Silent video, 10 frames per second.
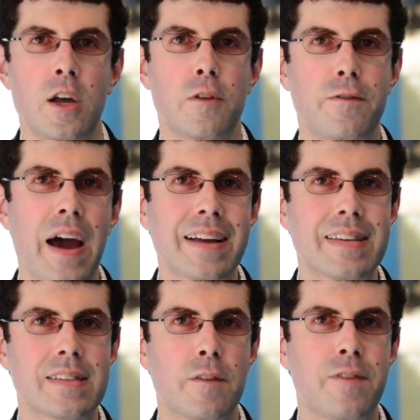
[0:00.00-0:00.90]
The fact
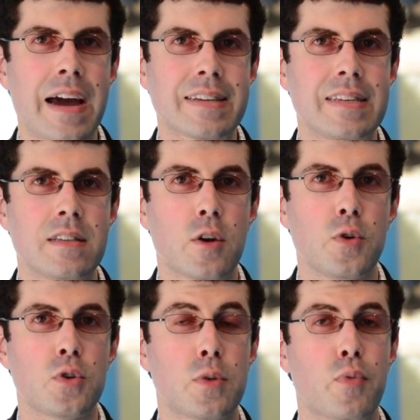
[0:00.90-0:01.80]
is that vaccines are
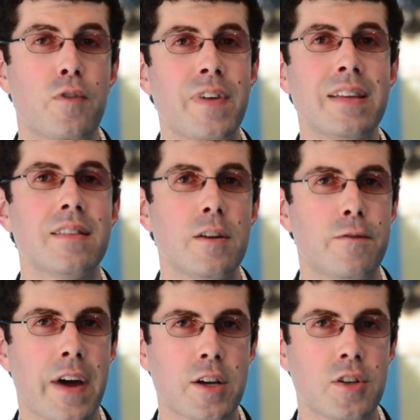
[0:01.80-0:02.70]
used to prevent the
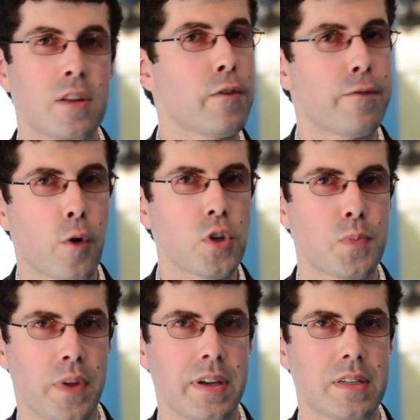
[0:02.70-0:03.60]
infection in the
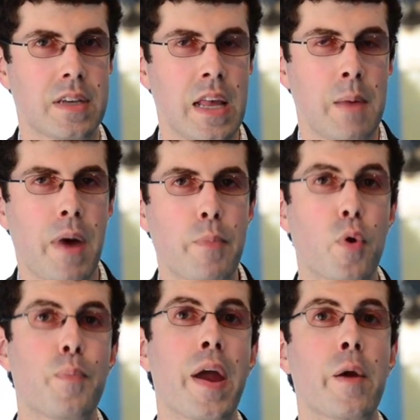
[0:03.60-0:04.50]
first place by
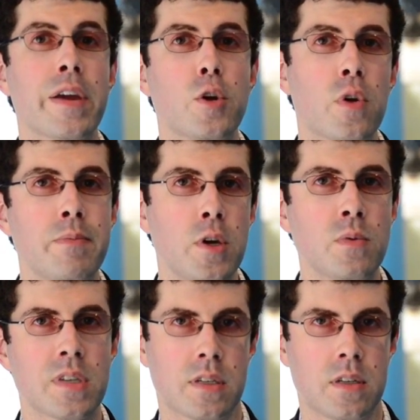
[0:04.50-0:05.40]
preparing your
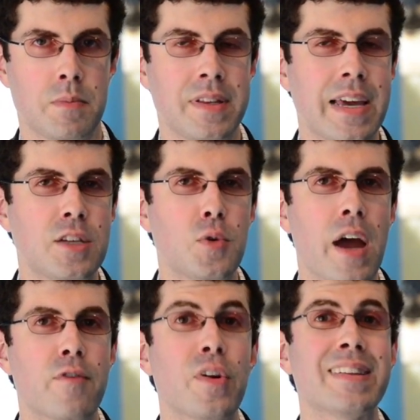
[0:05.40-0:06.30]
immune system in case you
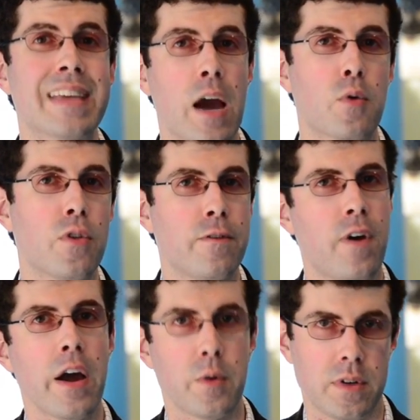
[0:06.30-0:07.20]
ever encounter the
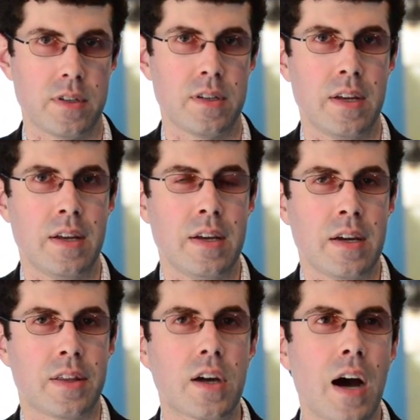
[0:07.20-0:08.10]
virus.
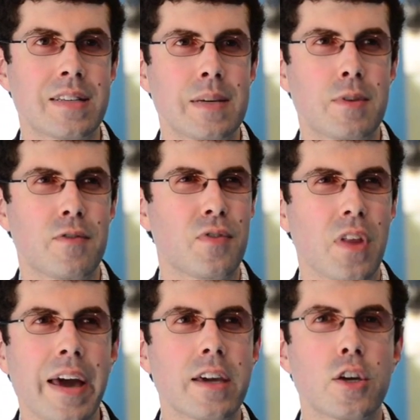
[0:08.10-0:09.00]
The concept of
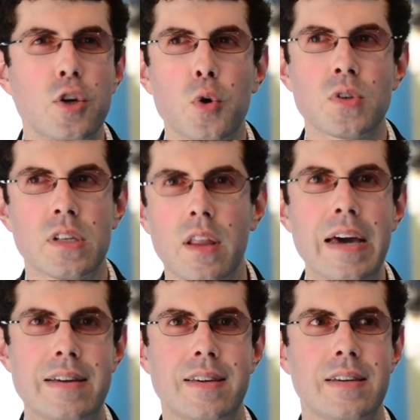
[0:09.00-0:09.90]
like cures
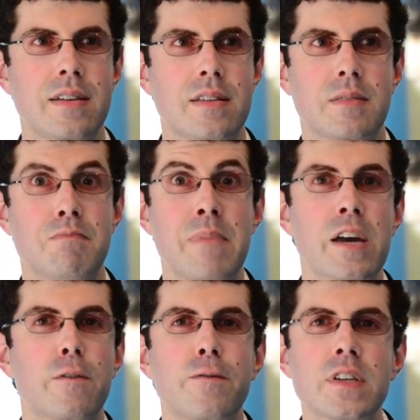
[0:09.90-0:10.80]
like is
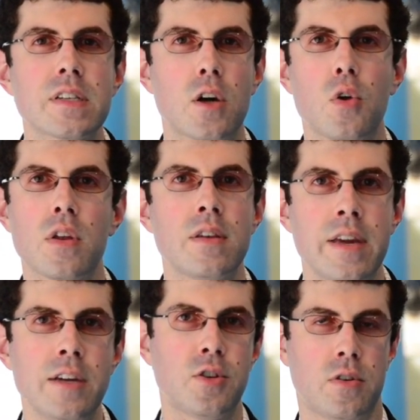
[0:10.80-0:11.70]
metaphysical in
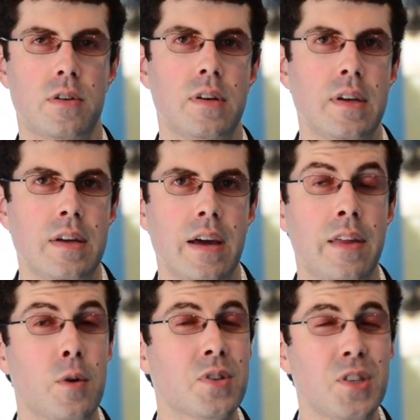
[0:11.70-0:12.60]
nature,
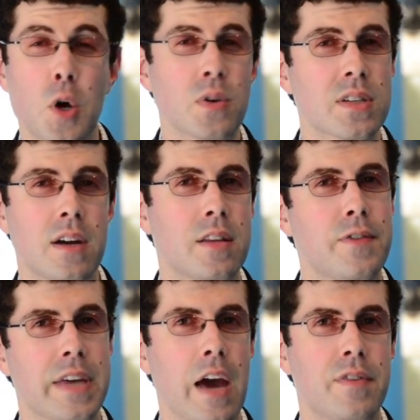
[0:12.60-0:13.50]
and there is no
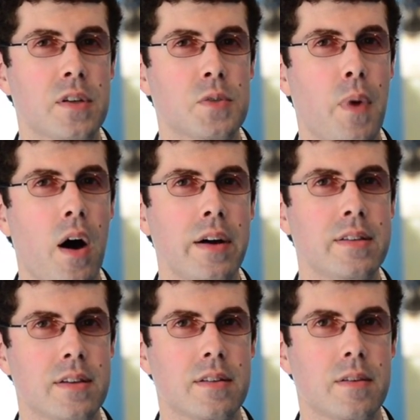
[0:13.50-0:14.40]
scientific evidence
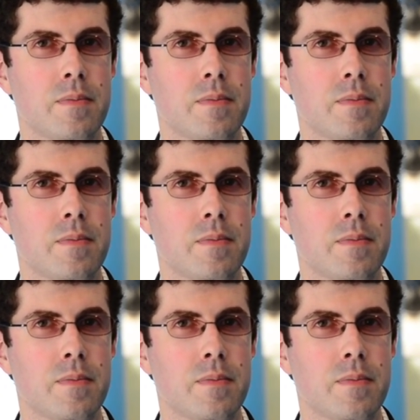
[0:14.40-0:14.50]
behind it.